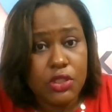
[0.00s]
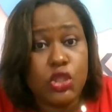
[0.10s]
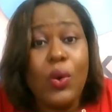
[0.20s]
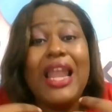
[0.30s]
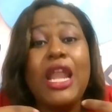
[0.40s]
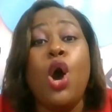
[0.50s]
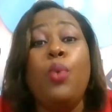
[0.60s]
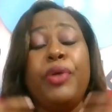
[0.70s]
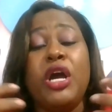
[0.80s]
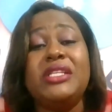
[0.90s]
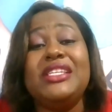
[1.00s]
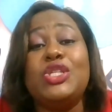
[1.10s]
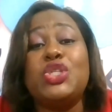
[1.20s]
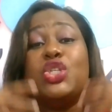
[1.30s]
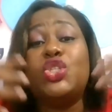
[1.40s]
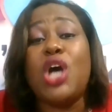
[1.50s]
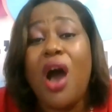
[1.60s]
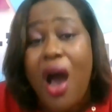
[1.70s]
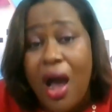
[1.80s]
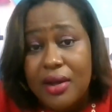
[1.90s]
To allow persons to
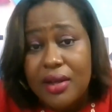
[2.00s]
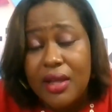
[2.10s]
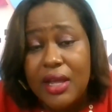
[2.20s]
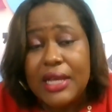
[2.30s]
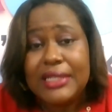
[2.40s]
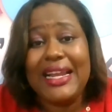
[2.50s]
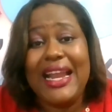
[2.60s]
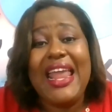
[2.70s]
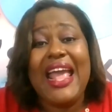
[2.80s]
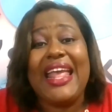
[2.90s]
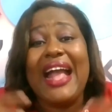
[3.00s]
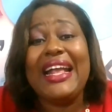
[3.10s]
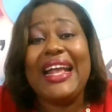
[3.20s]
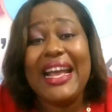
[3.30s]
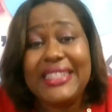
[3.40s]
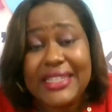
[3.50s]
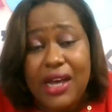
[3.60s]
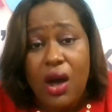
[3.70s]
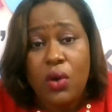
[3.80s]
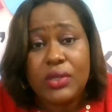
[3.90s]
talk so that they can get it
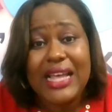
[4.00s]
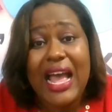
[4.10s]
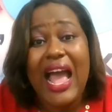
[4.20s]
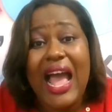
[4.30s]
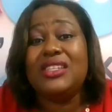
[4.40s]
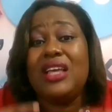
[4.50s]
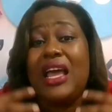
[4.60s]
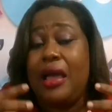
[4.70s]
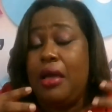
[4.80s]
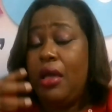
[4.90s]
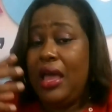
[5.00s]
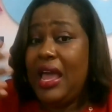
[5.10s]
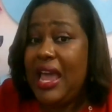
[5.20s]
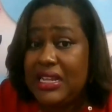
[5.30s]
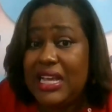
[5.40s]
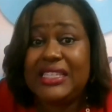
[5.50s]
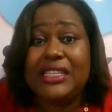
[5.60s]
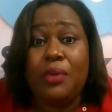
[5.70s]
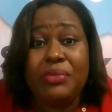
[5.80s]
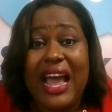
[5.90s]
out. And it's
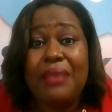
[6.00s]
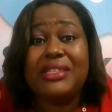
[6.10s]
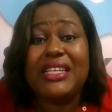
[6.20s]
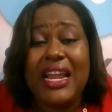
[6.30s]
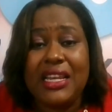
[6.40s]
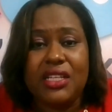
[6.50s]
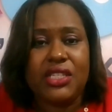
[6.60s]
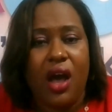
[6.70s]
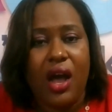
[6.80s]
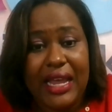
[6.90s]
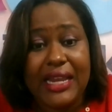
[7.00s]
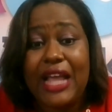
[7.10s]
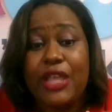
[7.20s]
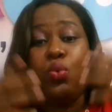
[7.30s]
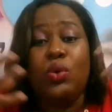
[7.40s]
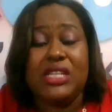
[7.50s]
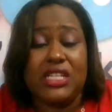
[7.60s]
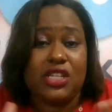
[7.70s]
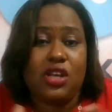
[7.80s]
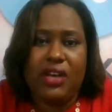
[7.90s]
sometimes in the talking that you will
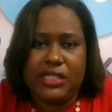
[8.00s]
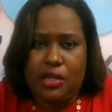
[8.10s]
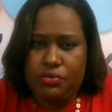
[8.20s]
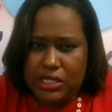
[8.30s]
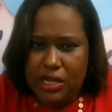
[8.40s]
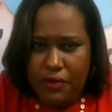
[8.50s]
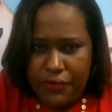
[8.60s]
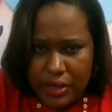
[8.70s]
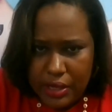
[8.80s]
discover some stuff.